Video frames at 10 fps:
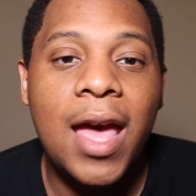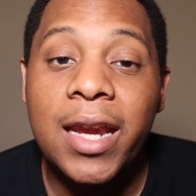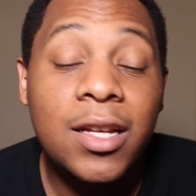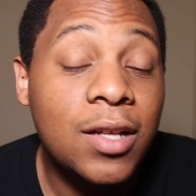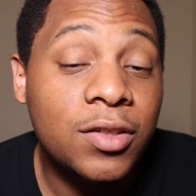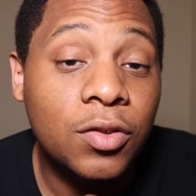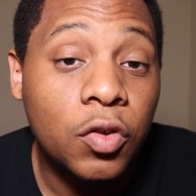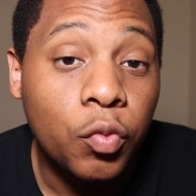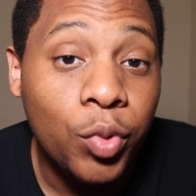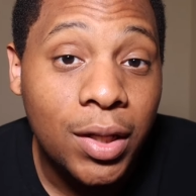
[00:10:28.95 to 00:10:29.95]
And it
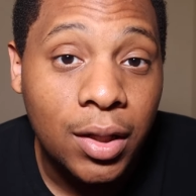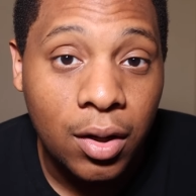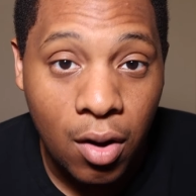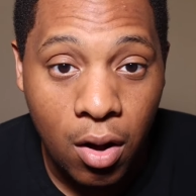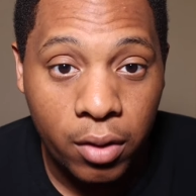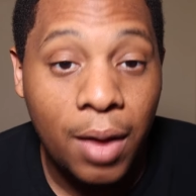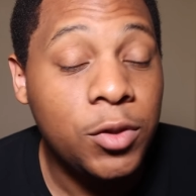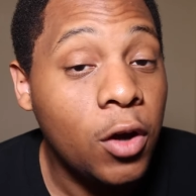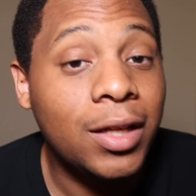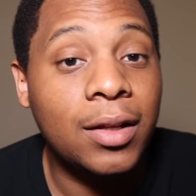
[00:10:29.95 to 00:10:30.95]
doesn't look real at all.
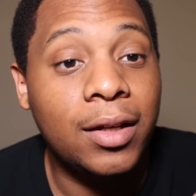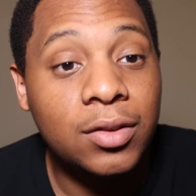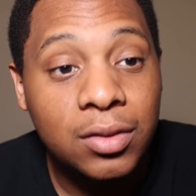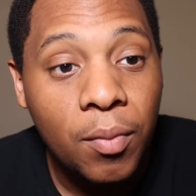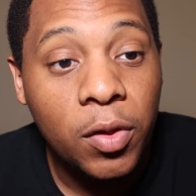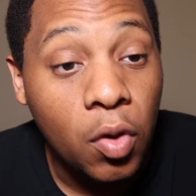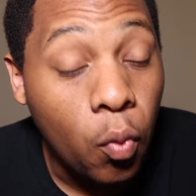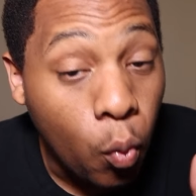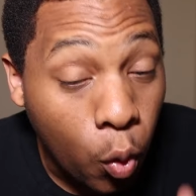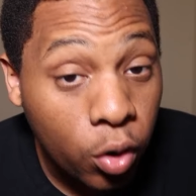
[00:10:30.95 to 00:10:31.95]
I'm talking like some of
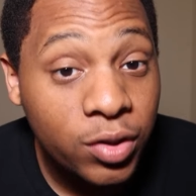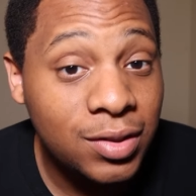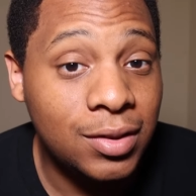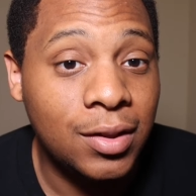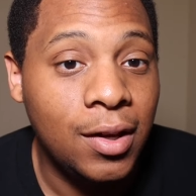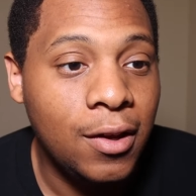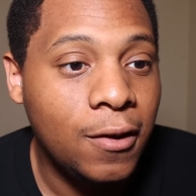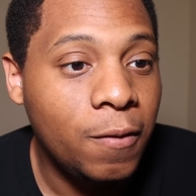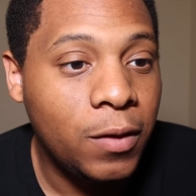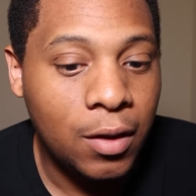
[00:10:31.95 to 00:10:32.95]
the worst
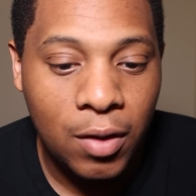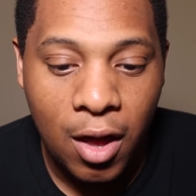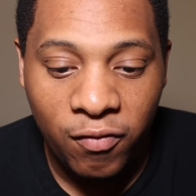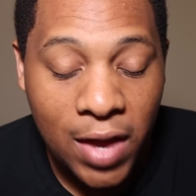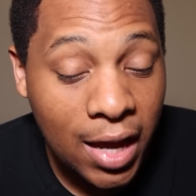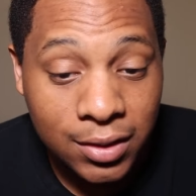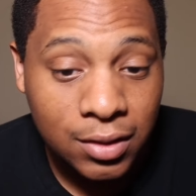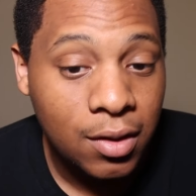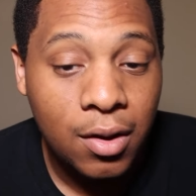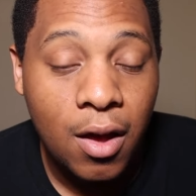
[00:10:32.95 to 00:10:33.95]

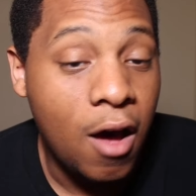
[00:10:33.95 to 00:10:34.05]
effects